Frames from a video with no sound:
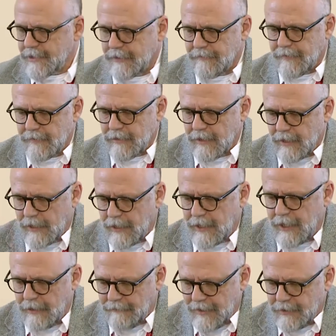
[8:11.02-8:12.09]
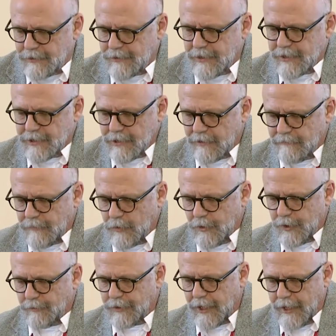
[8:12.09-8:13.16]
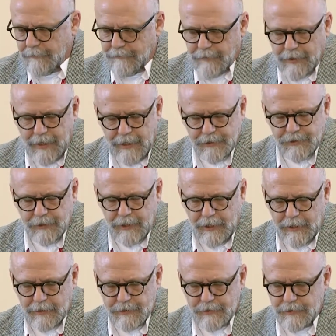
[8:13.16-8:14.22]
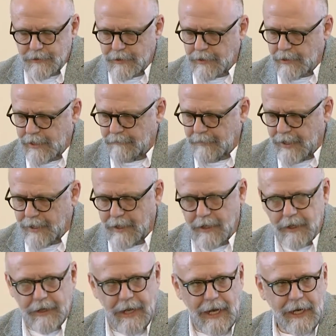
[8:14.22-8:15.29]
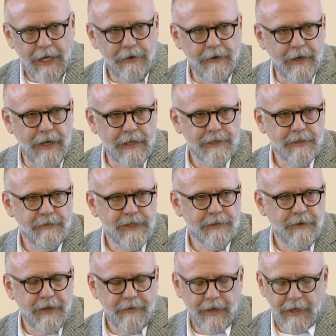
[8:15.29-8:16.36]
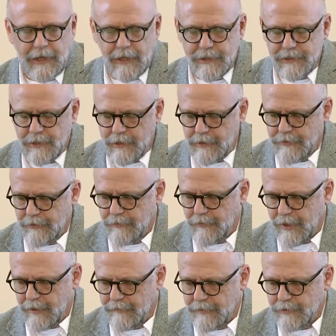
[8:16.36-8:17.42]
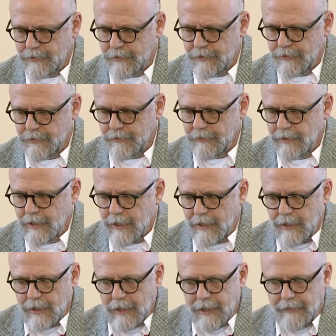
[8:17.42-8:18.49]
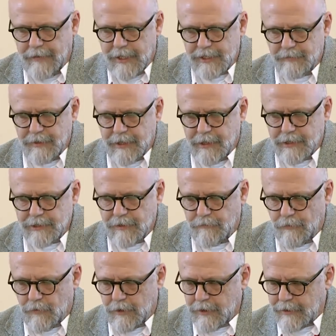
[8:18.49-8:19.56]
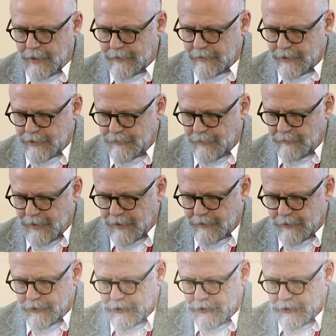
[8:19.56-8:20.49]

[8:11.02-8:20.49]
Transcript: of, uh, of interest of who to blame for gastric cancer and, and making an accurate estimates, but I think it has other relevance too. And that's because of work like this from Dr.